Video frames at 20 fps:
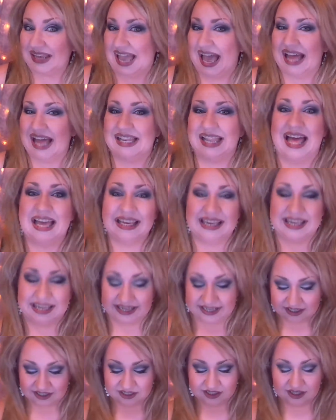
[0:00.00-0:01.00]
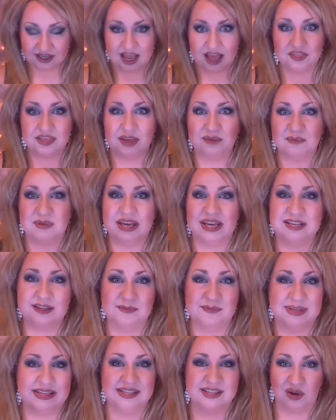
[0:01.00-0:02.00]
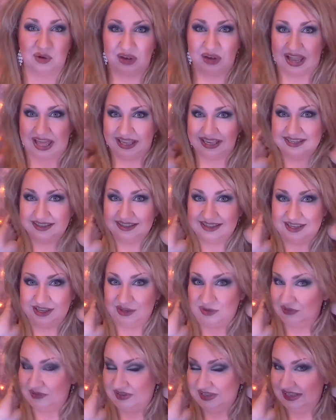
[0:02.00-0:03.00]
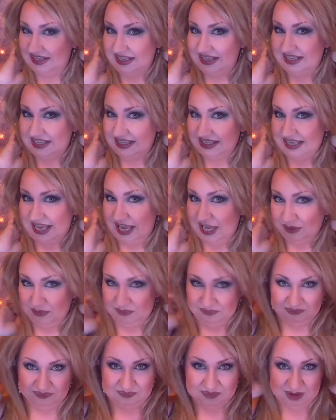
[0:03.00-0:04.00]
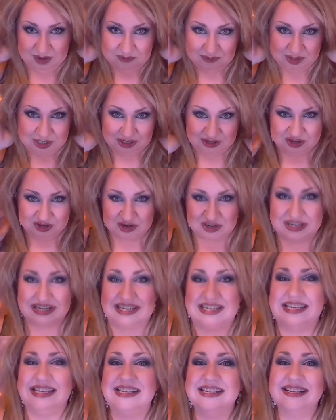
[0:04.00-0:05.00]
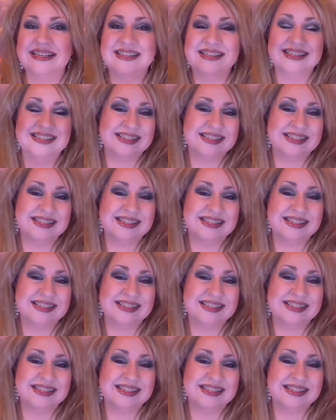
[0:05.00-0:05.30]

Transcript: I like it. I think my husband's gonna like it too. Yeah, I'm pretty sure he is.